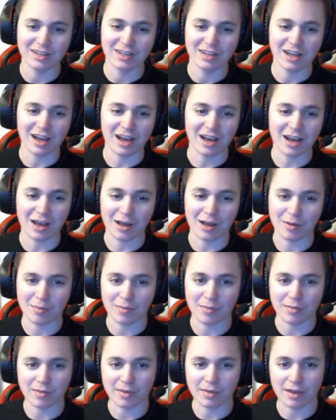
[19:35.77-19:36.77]
um,
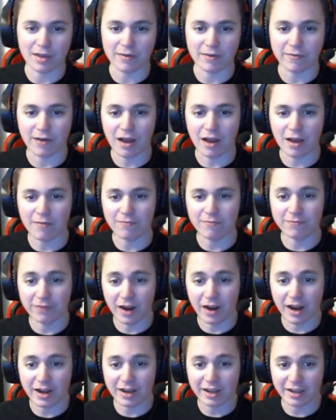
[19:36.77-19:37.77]
if I'm
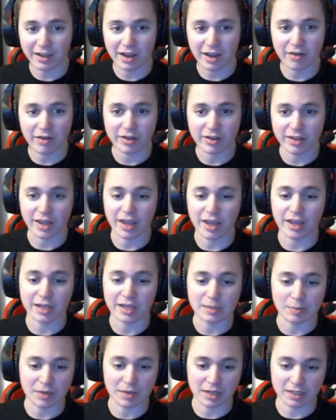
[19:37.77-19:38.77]
finding everything, it's
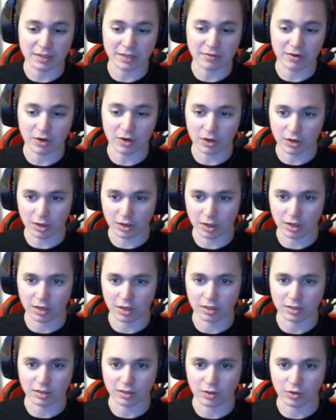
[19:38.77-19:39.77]
because of her,
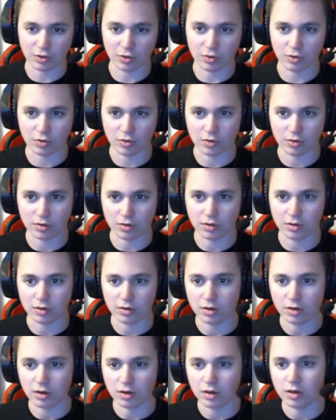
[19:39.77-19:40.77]
so
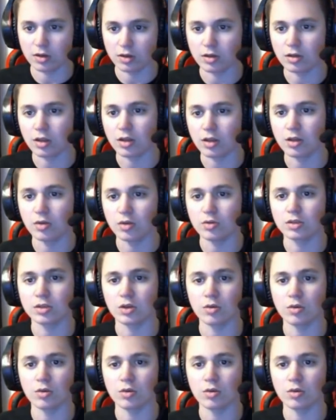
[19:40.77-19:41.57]
thank you so